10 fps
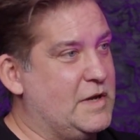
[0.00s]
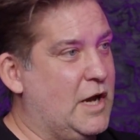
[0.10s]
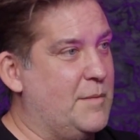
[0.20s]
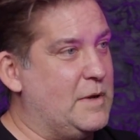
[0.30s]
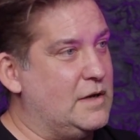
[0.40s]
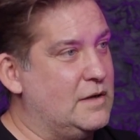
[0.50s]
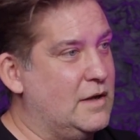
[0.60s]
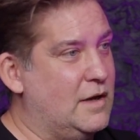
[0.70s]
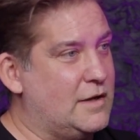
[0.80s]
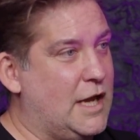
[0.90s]
becoming
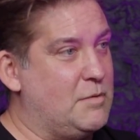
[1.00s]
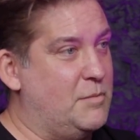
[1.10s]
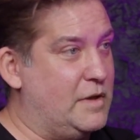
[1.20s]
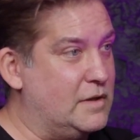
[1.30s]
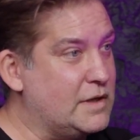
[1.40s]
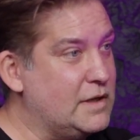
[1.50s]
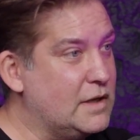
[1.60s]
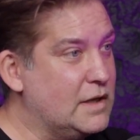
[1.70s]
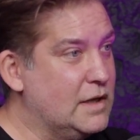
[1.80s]
a capability.